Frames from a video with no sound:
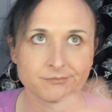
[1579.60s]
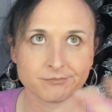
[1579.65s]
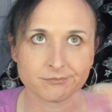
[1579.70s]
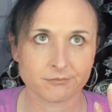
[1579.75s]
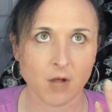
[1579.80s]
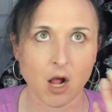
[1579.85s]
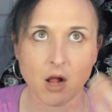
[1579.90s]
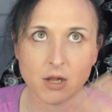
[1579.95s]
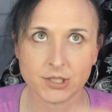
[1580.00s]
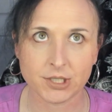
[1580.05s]

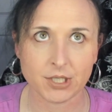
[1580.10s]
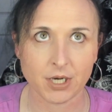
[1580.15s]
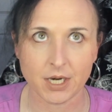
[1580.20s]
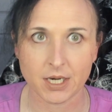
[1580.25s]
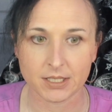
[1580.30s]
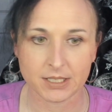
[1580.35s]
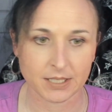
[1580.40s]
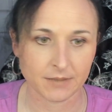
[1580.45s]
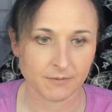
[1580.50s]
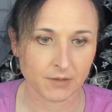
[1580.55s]

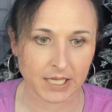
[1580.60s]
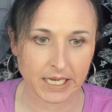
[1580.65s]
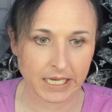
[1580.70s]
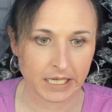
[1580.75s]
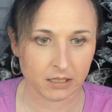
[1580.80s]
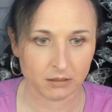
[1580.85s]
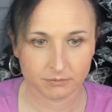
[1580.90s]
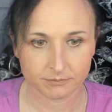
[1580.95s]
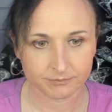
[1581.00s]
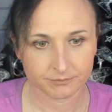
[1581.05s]

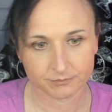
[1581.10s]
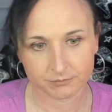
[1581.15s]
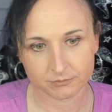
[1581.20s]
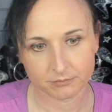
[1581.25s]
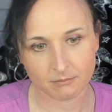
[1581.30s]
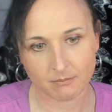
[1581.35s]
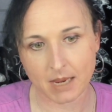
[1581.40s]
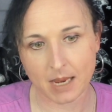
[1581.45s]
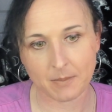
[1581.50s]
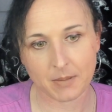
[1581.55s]
Alternatively,
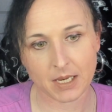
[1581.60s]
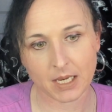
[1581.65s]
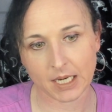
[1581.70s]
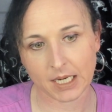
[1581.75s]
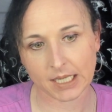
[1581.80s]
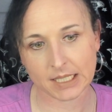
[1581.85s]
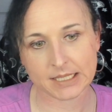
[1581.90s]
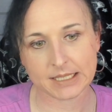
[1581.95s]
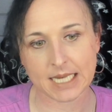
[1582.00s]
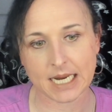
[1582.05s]
maybe an
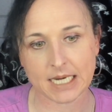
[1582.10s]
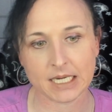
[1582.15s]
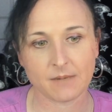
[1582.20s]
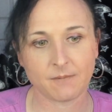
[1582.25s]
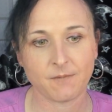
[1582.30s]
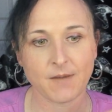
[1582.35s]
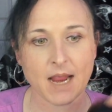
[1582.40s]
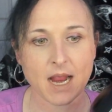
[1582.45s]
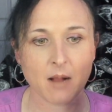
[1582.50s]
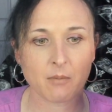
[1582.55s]
extended
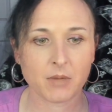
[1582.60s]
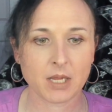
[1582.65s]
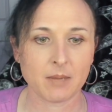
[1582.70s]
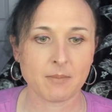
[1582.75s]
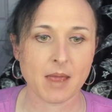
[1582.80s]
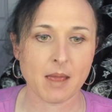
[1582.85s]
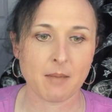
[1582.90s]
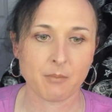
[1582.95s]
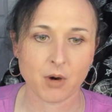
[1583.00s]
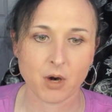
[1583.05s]
family
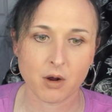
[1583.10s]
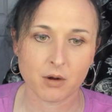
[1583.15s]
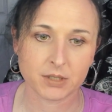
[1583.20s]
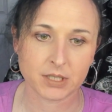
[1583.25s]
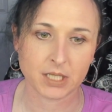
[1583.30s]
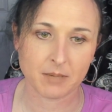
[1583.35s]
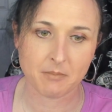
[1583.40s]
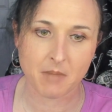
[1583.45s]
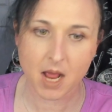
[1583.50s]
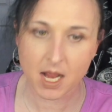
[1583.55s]
member owes
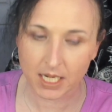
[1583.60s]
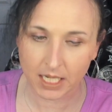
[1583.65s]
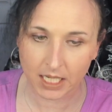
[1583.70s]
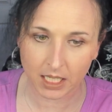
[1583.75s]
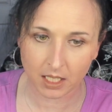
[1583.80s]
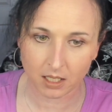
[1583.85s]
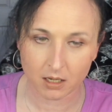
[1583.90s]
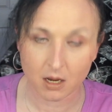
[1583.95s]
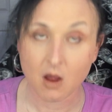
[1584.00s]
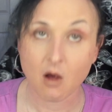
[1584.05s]
you
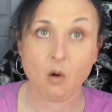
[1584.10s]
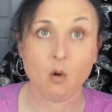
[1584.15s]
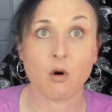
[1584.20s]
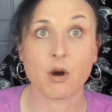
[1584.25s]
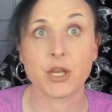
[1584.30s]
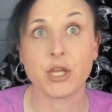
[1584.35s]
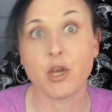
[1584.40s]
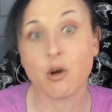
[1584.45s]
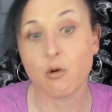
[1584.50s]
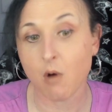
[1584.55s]
money, or
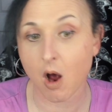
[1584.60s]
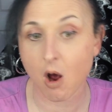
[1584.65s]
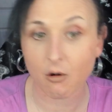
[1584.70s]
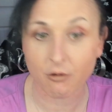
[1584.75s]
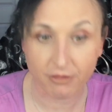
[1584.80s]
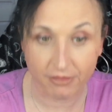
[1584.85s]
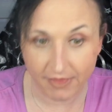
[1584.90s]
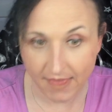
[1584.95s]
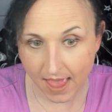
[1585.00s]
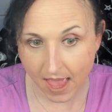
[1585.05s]
you owe
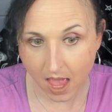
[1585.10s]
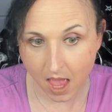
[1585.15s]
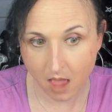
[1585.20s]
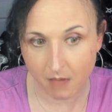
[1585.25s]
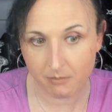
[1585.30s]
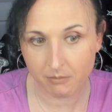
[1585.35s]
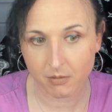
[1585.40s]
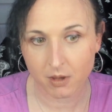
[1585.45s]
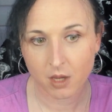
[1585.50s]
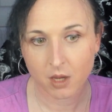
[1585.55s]

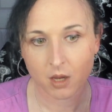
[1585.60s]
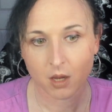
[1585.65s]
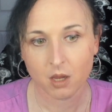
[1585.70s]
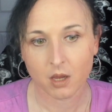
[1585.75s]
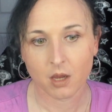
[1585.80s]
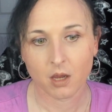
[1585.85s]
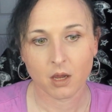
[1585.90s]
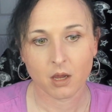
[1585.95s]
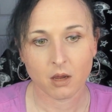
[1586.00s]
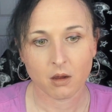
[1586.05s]
them.
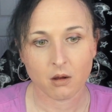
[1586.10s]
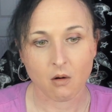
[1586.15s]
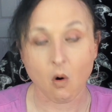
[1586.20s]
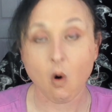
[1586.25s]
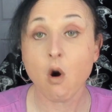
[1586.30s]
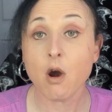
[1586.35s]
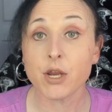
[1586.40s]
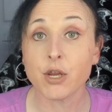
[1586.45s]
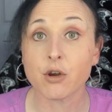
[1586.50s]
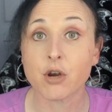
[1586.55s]

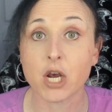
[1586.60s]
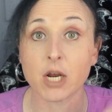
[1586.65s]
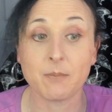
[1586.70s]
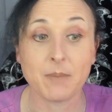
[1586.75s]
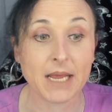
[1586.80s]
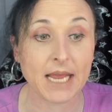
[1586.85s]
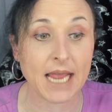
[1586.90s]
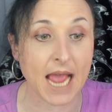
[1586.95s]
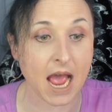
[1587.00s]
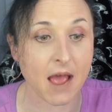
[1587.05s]
Or you could
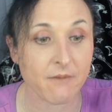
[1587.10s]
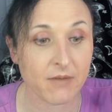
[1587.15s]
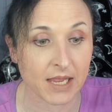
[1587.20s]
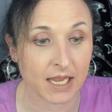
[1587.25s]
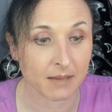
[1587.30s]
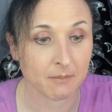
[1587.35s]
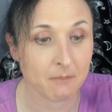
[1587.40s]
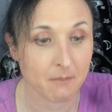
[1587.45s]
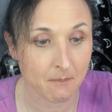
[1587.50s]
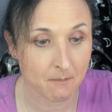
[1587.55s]
be
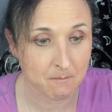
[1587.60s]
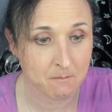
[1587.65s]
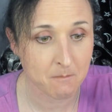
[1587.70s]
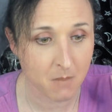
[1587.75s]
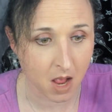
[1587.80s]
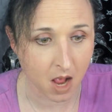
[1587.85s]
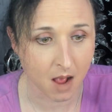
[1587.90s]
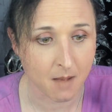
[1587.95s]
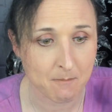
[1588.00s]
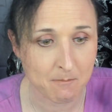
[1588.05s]
having
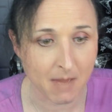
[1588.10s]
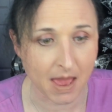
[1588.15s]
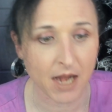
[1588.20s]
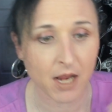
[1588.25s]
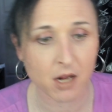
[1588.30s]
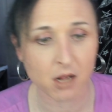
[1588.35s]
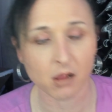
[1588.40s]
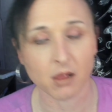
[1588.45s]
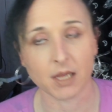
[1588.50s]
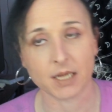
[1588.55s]

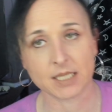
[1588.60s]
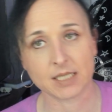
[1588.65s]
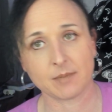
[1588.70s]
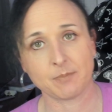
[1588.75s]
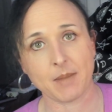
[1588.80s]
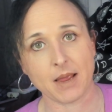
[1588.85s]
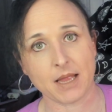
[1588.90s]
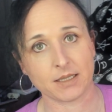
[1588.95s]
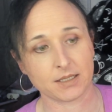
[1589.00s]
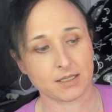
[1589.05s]
medical
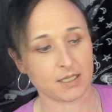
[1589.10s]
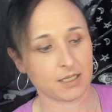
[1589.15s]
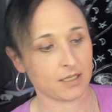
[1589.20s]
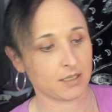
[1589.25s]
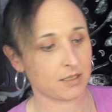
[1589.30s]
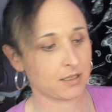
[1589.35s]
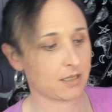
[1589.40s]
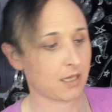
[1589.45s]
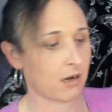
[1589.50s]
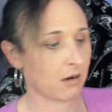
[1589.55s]

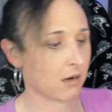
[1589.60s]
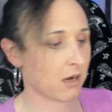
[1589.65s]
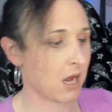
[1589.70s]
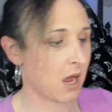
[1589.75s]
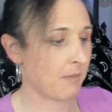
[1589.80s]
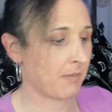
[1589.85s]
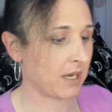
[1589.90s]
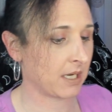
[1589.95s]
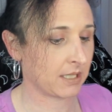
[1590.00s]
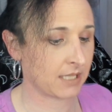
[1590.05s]
expenses that are
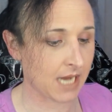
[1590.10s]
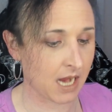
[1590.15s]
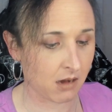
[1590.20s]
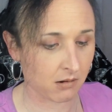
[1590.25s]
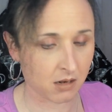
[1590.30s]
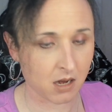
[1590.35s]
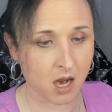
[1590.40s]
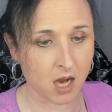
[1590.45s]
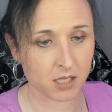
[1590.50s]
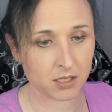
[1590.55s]
coming down,
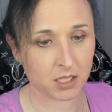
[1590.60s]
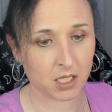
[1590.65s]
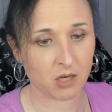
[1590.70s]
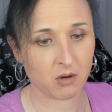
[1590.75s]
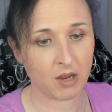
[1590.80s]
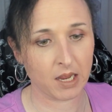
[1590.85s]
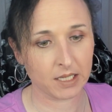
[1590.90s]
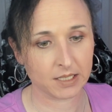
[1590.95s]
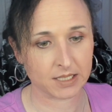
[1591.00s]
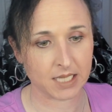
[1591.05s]
causing you
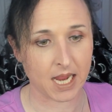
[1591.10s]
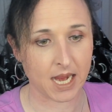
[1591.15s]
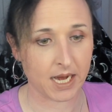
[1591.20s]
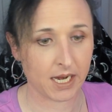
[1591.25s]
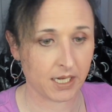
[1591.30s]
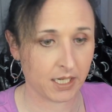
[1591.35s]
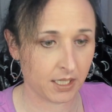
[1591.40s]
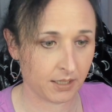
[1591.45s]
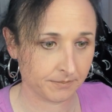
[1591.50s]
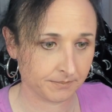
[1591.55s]

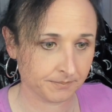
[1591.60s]
anxiety.